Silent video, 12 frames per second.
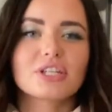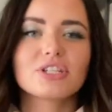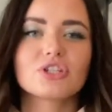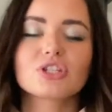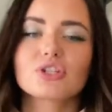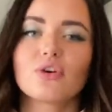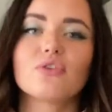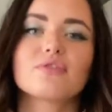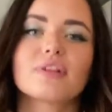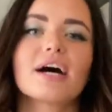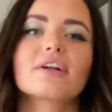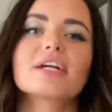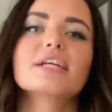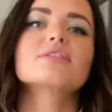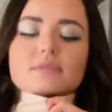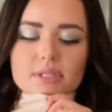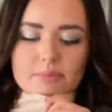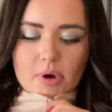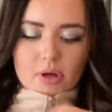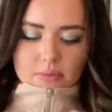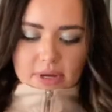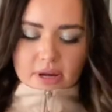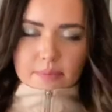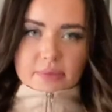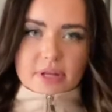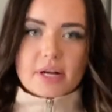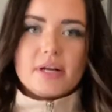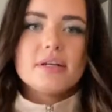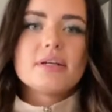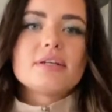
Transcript: it's just so flattering. So zip all the way up there.